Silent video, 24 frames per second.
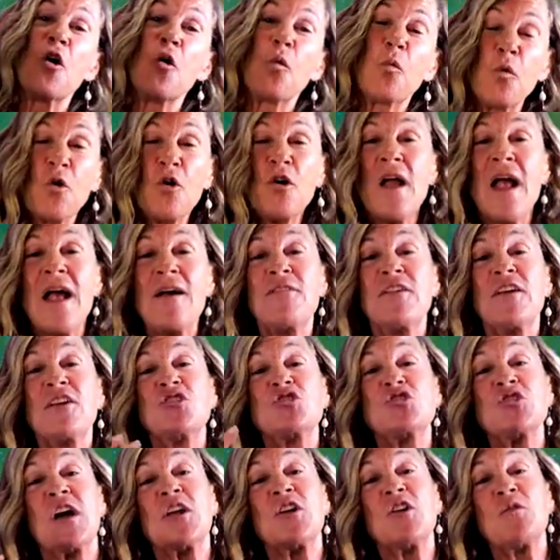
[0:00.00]
We're having
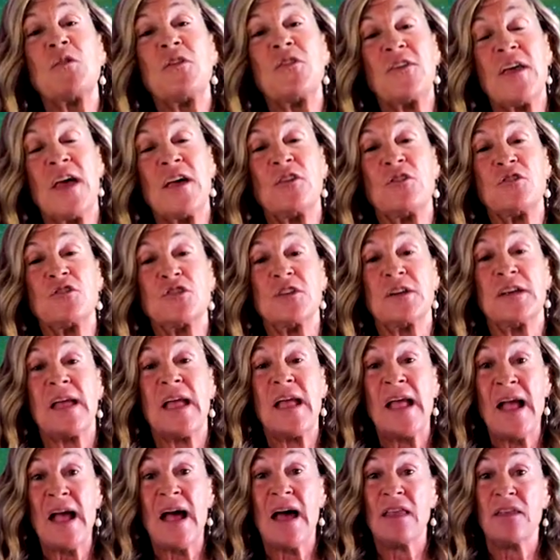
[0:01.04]
generous energy.
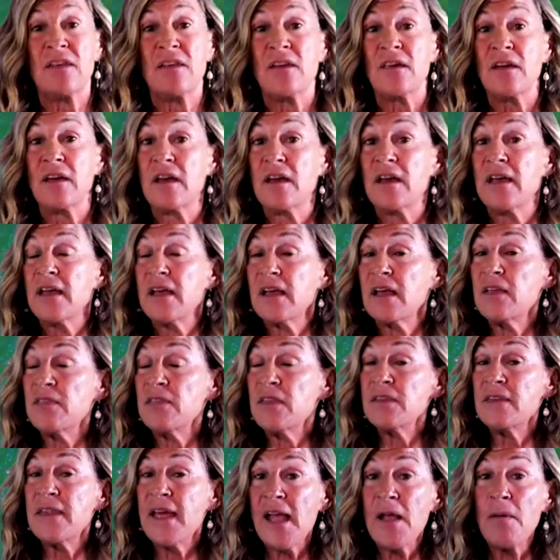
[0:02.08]
And in
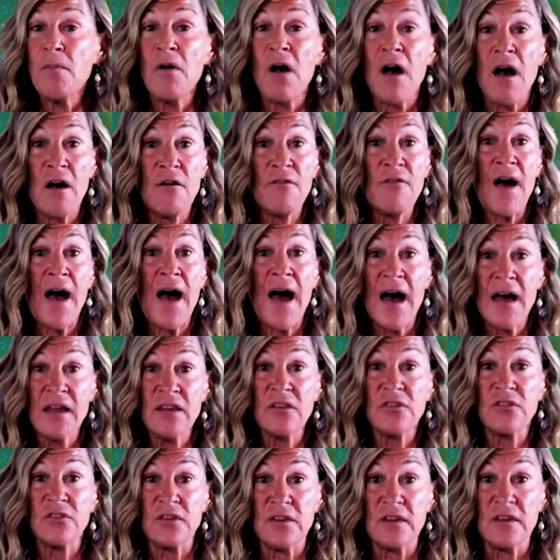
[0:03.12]
the name of
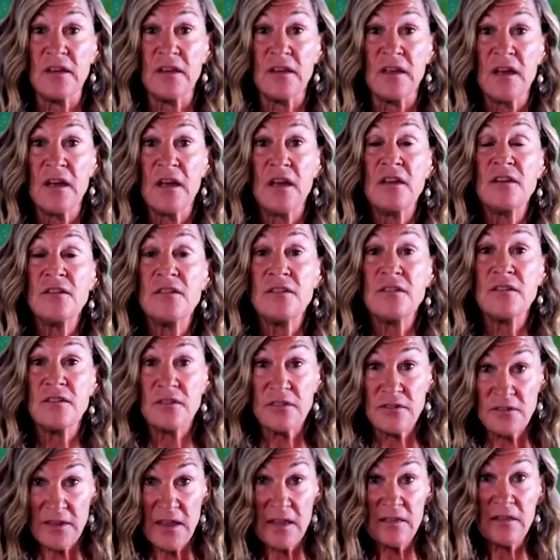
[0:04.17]
honesty,
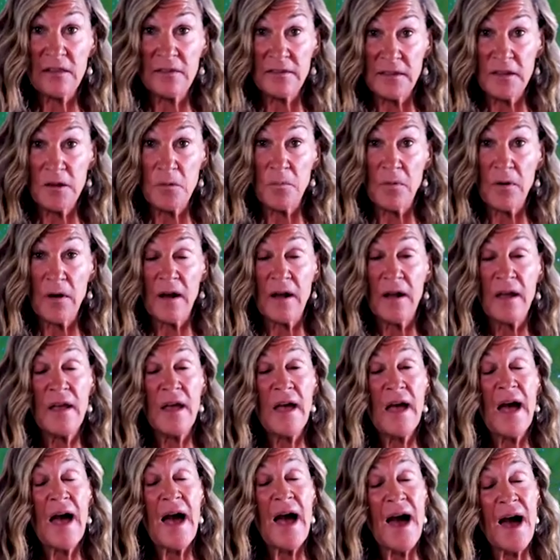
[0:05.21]
said the Libra,
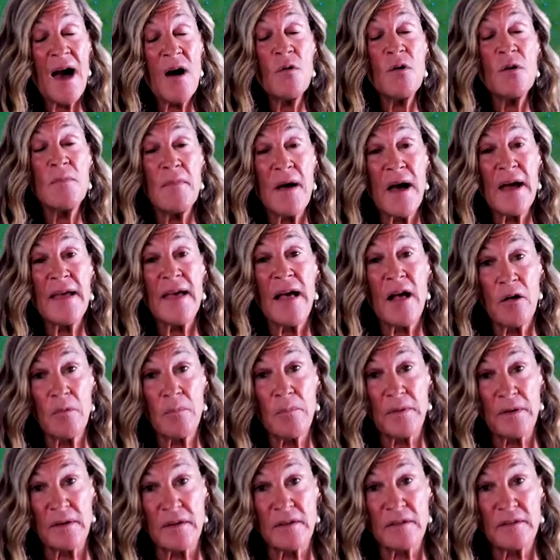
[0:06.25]
how am I
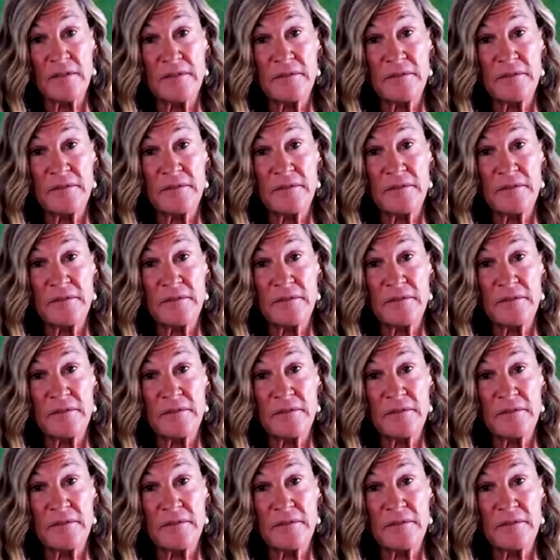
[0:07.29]
helping?